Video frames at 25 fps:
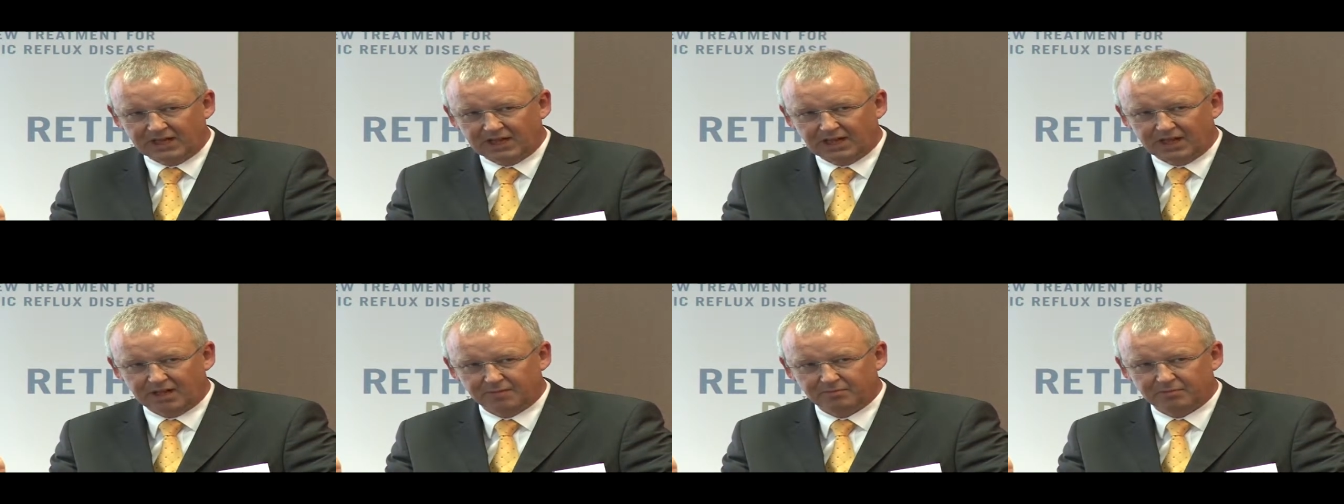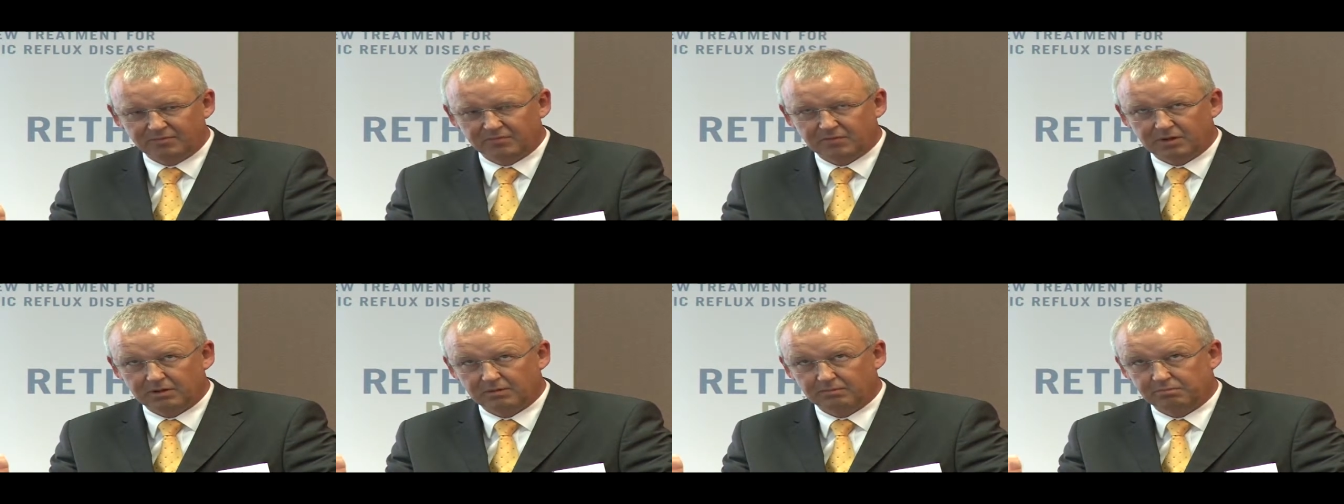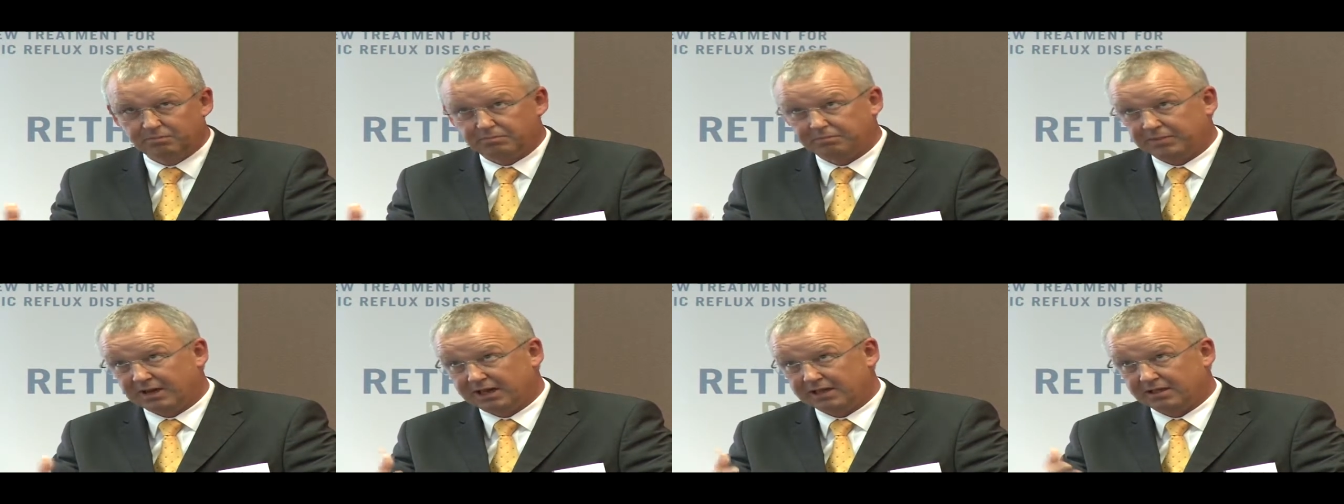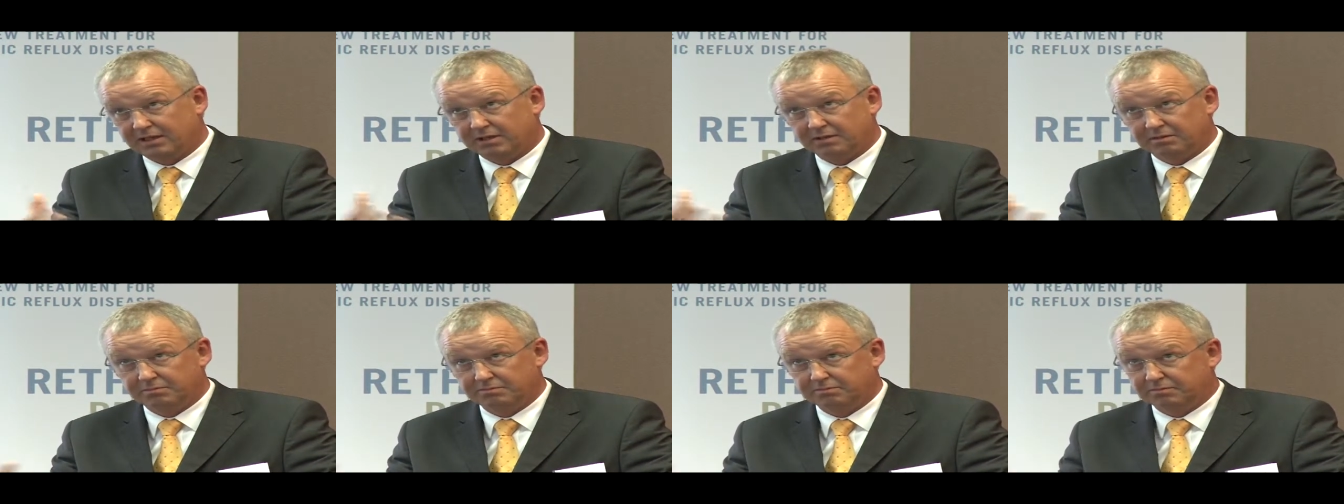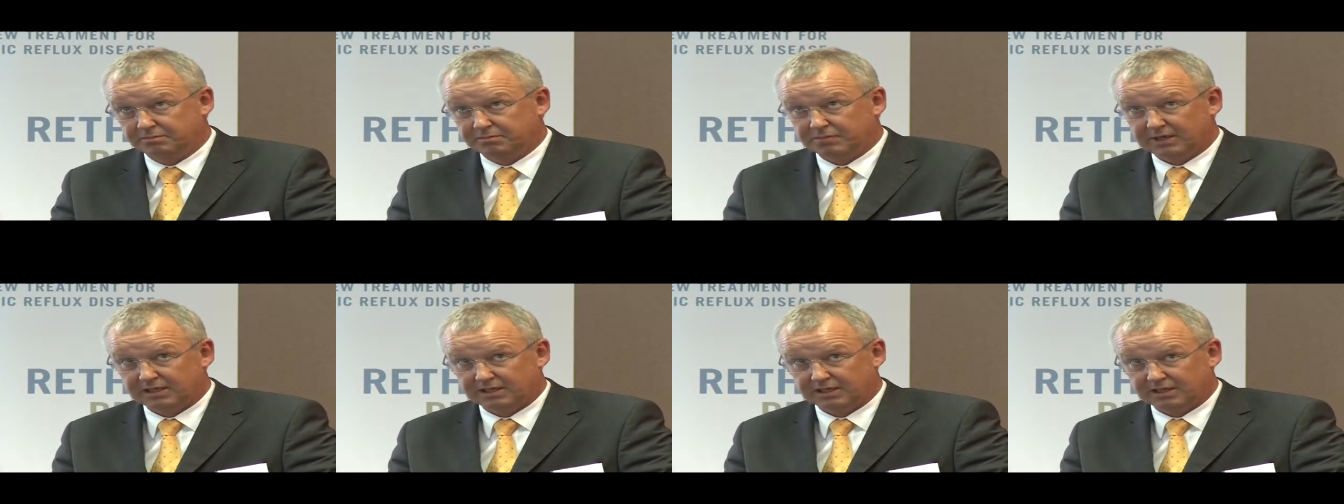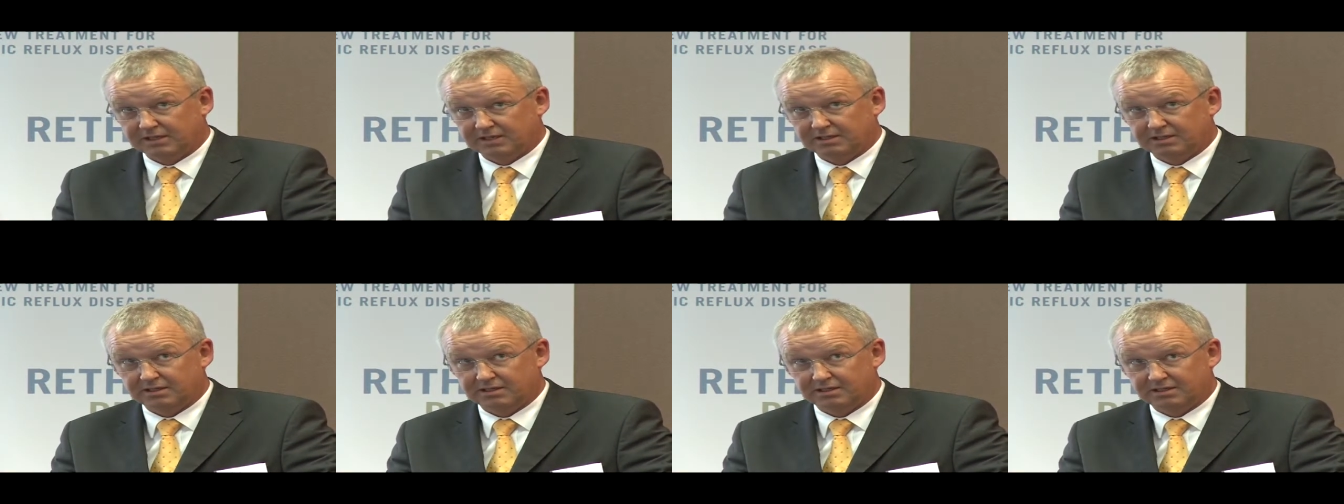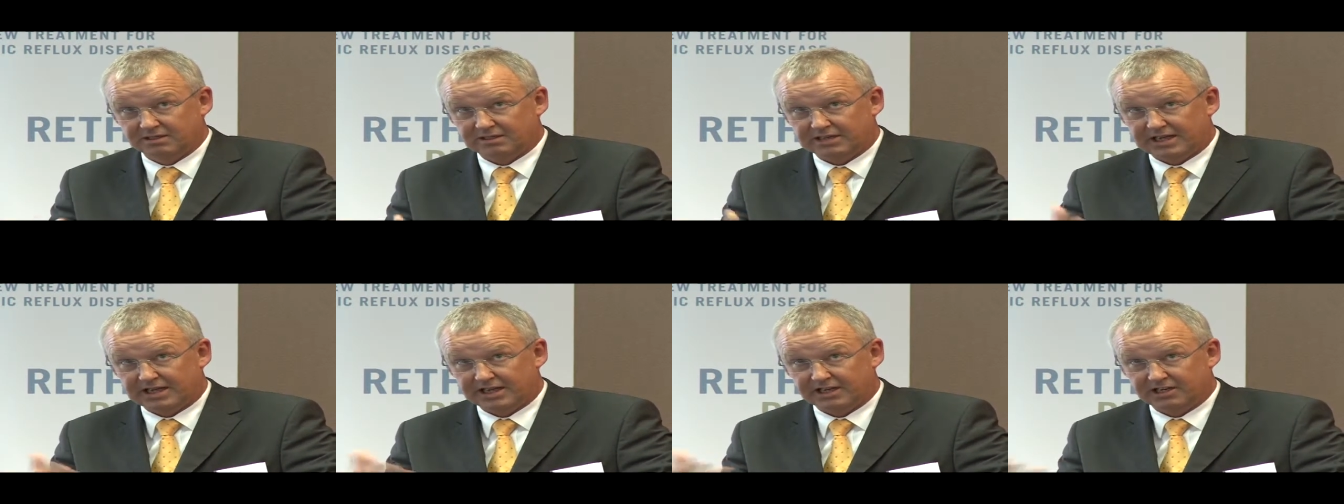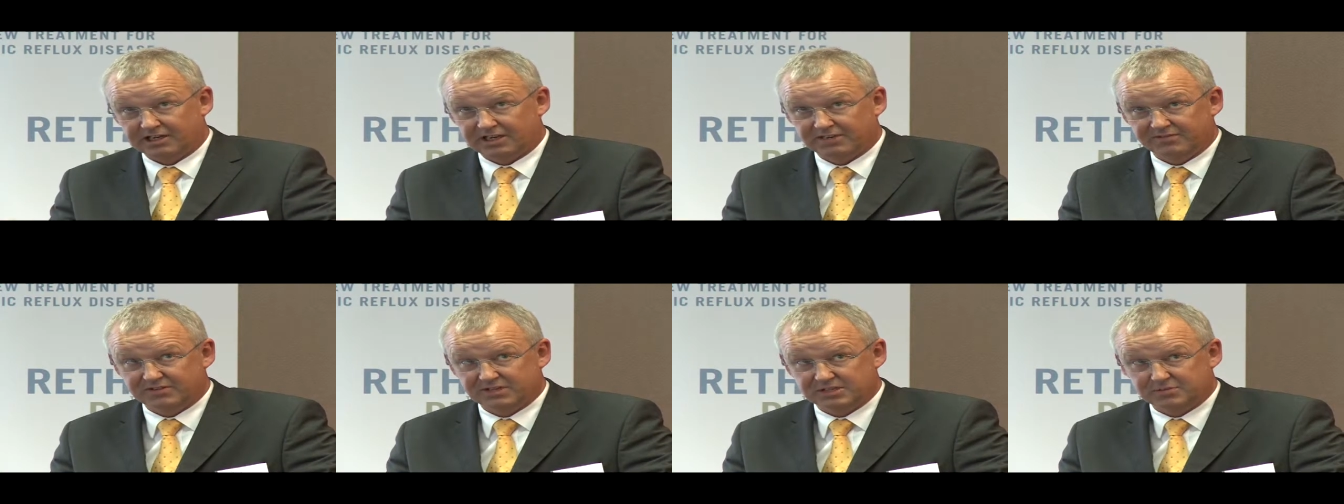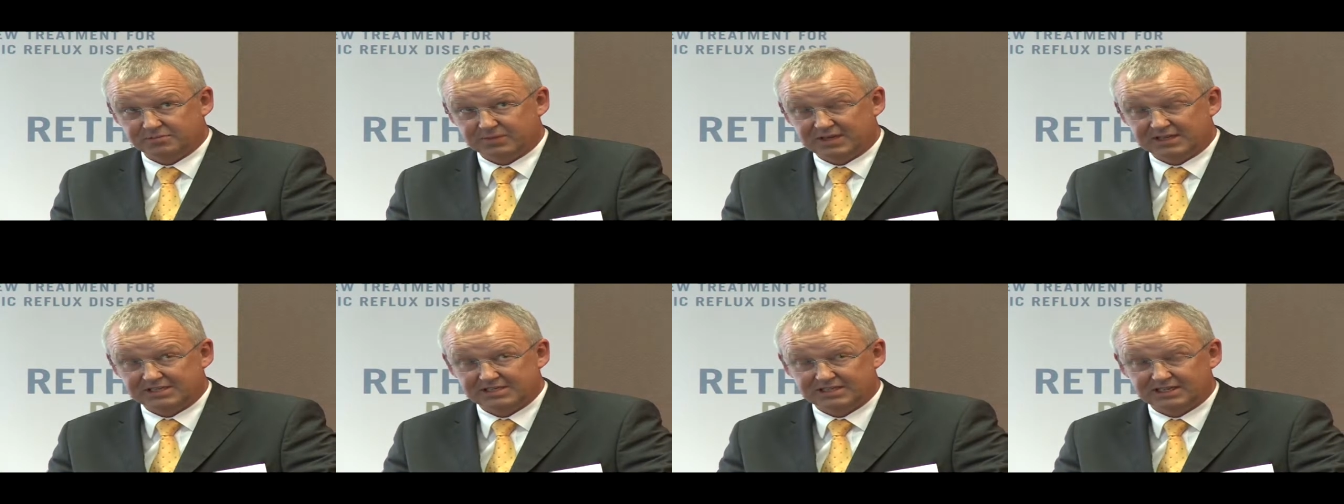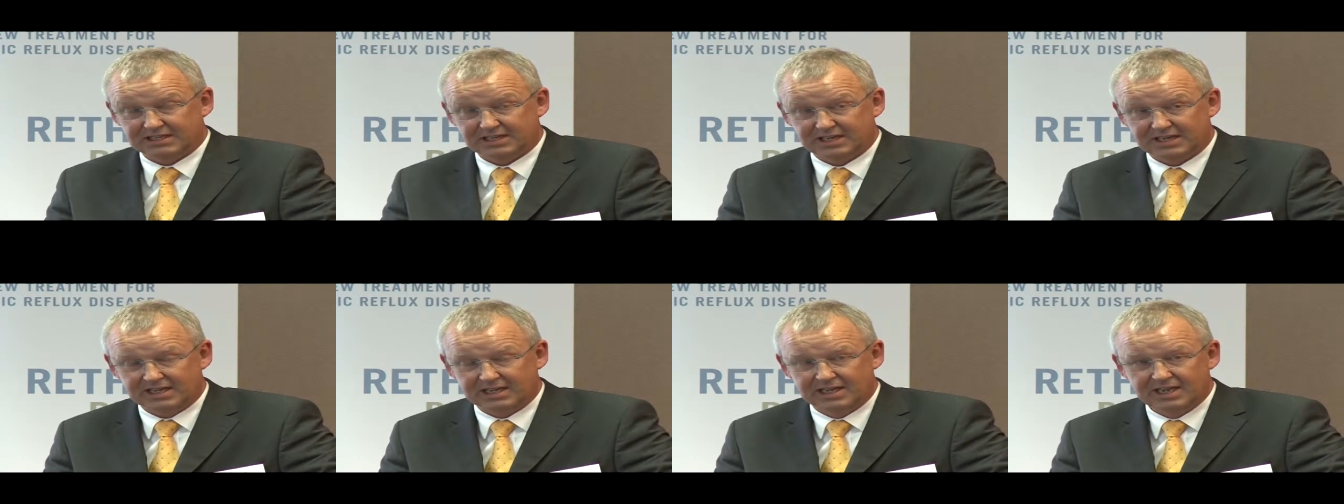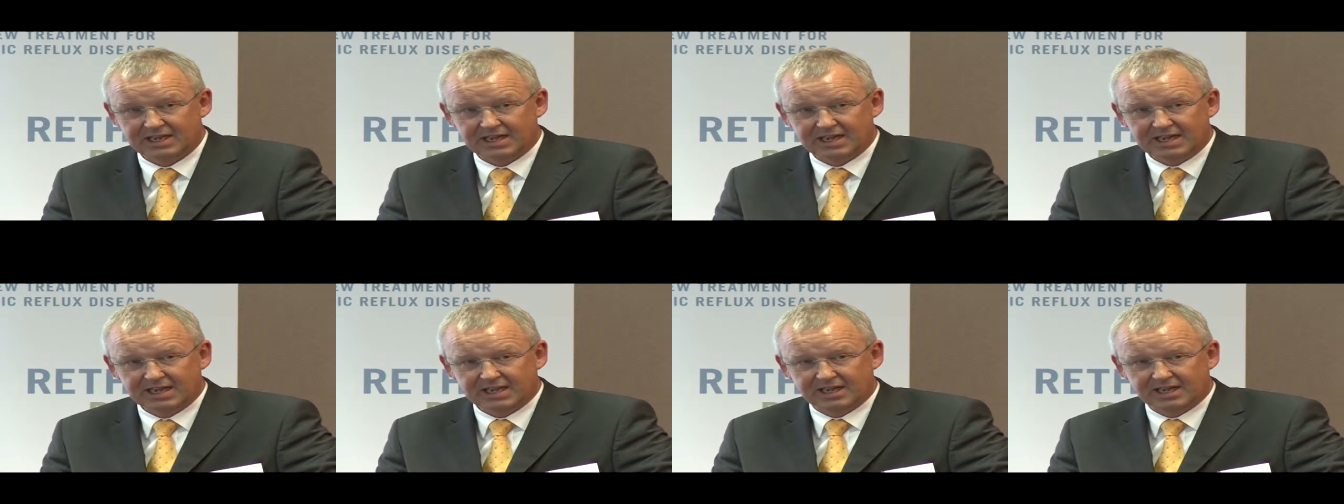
Um, by the by the uh, caregivers basically